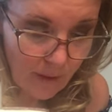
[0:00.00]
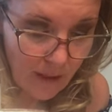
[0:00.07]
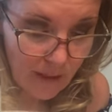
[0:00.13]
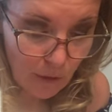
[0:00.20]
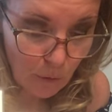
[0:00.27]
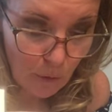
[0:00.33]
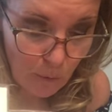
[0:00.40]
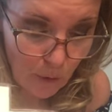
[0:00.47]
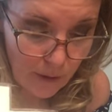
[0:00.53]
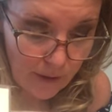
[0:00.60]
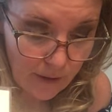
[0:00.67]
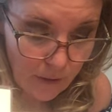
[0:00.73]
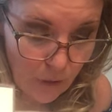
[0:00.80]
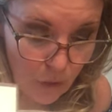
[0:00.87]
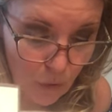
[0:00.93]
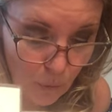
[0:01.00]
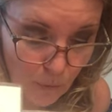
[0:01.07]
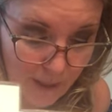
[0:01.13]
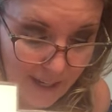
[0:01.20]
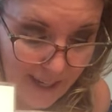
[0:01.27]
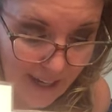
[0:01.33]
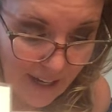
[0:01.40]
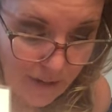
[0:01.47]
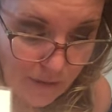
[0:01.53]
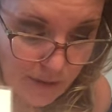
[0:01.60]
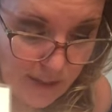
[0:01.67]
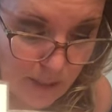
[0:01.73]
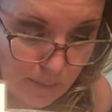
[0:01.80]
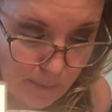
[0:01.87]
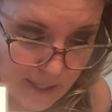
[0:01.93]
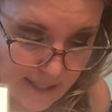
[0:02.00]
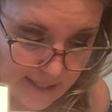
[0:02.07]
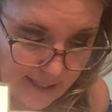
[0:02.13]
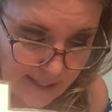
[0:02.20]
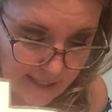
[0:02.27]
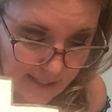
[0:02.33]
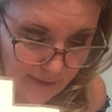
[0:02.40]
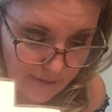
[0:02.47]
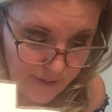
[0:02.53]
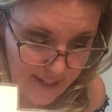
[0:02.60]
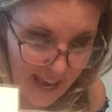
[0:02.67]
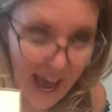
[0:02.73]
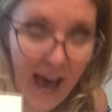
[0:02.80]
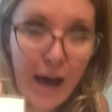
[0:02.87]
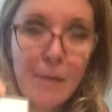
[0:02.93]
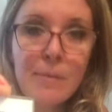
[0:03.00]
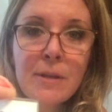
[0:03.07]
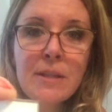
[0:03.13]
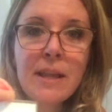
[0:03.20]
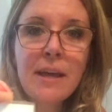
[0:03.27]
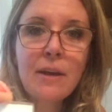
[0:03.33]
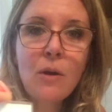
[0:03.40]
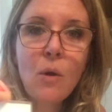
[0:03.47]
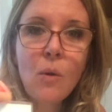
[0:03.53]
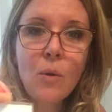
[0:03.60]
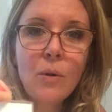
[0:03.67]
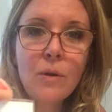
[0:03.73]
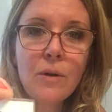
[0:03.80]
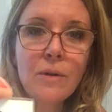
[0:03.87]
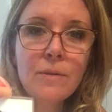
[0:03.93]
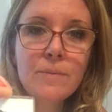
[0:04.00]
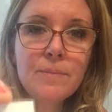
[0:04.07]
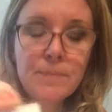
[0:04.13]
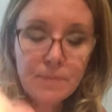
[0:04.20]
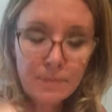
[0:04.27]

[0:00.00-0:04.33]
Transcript: there were more than 300 species of tabulate coral.